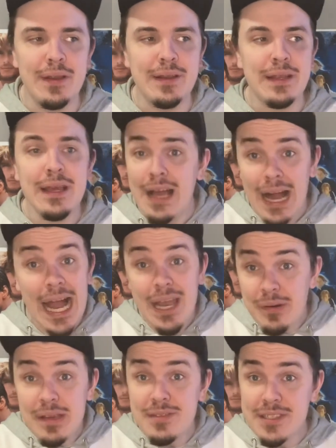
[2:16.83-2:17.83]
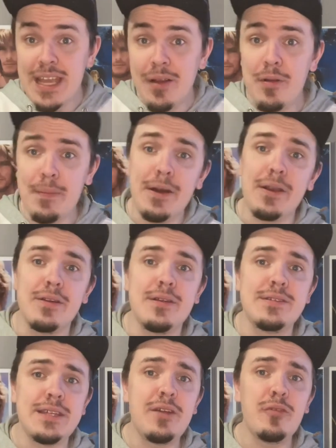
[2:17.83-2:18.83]
and I would even say Harry Potter.
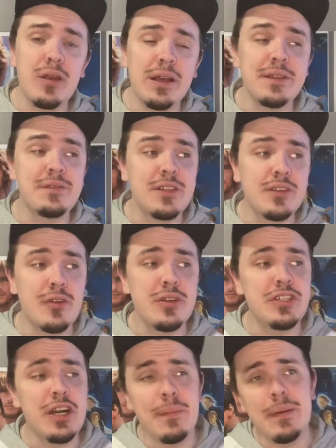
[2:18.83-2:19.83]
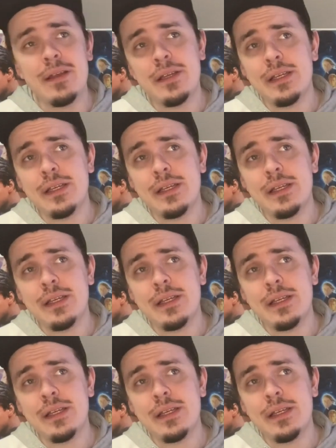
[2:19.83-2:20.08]
David Radcliffe did a great job.